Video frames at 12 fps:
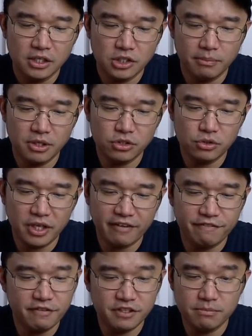So I'm gonna do
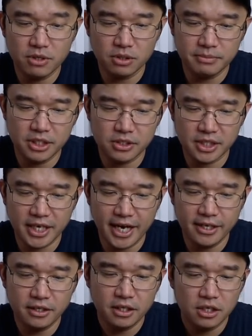like 15 millimeters
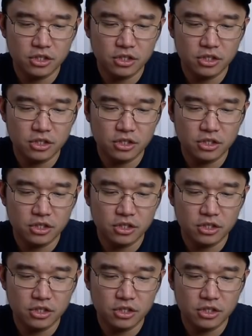again,